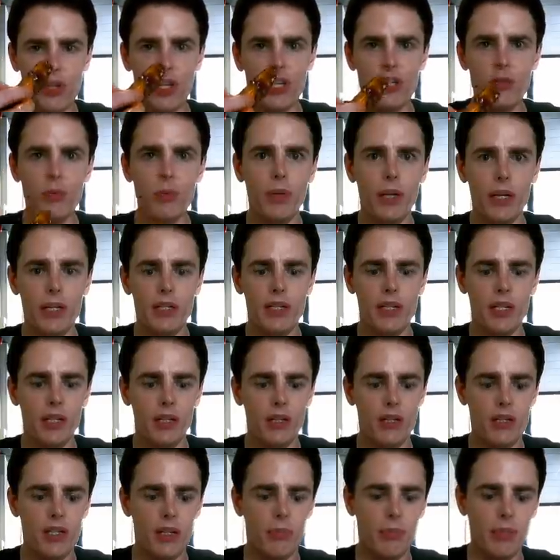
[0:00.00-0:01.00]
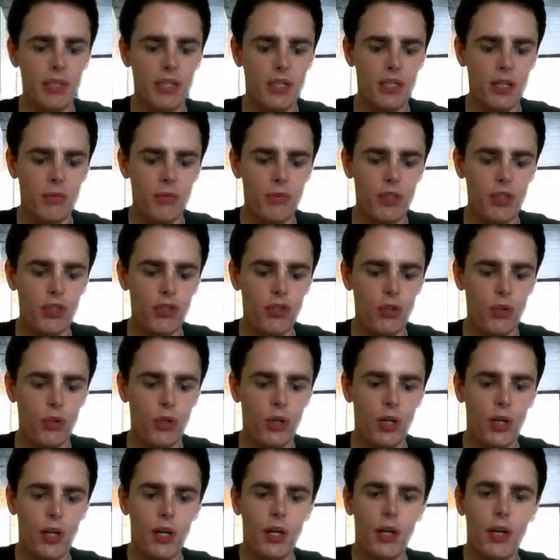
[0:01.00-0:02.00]
So that's what it is here, it's a meat
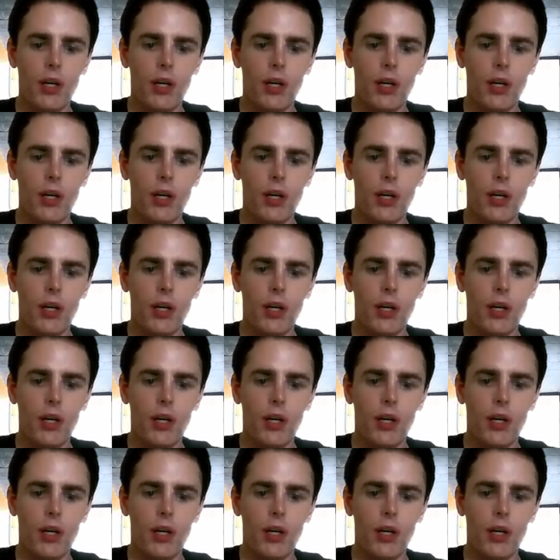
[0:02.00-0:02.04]
substitute.